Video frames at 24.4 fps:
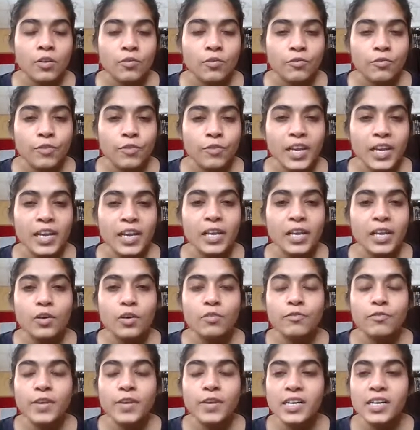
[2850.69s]
feel your
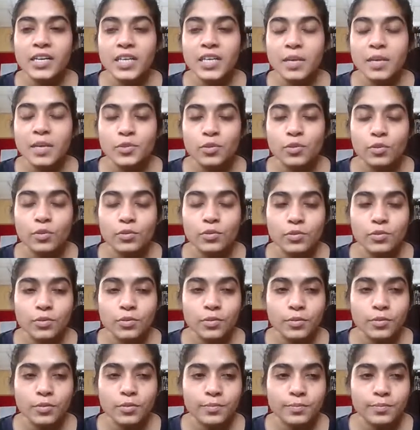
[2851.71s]
fingertips
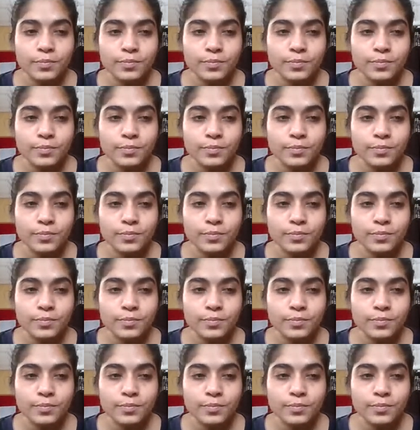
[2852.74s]
also,